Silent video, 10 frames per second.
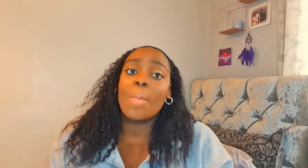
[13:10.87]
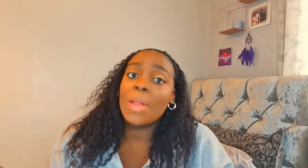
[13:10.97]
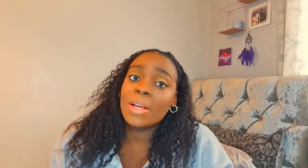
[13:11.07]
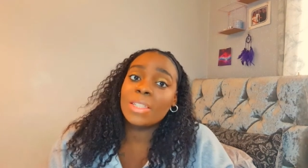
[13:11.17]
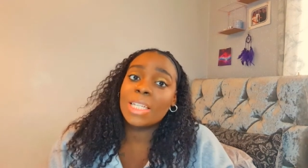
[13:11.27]

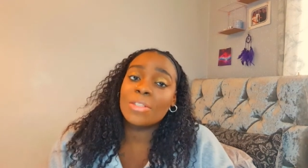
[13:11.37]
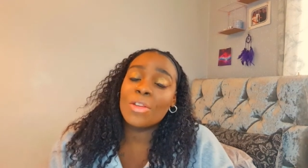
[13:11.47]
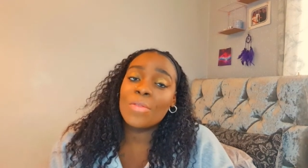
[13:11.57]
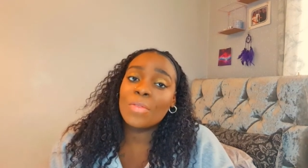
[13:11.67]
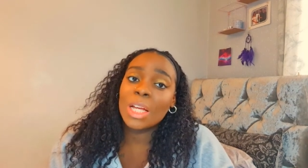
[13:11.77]
Plus, there's
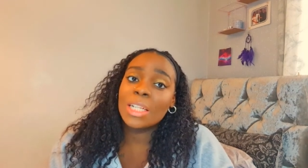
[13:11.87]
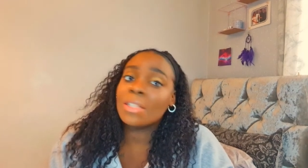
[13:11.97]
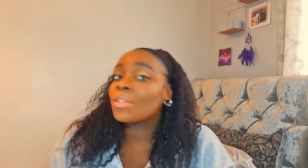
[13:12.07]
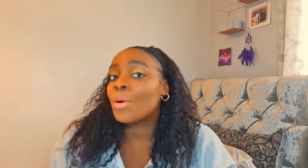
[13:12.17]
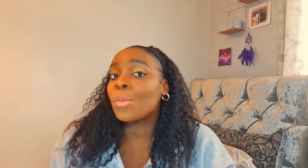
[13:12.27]
no funding,
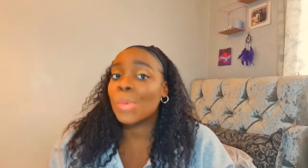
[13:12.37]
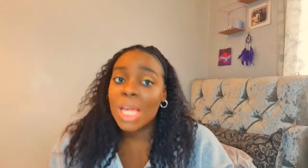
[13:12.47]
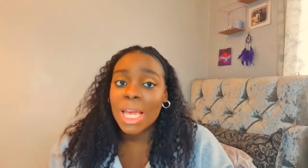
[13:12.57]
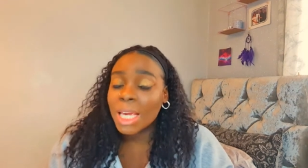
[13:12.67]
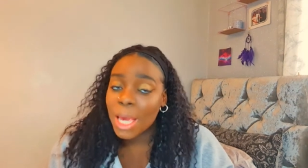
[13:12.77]
so
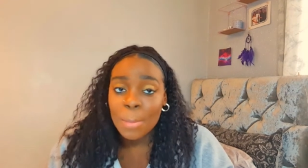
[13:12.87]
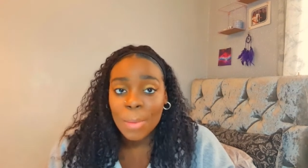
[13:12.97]
we ain't getting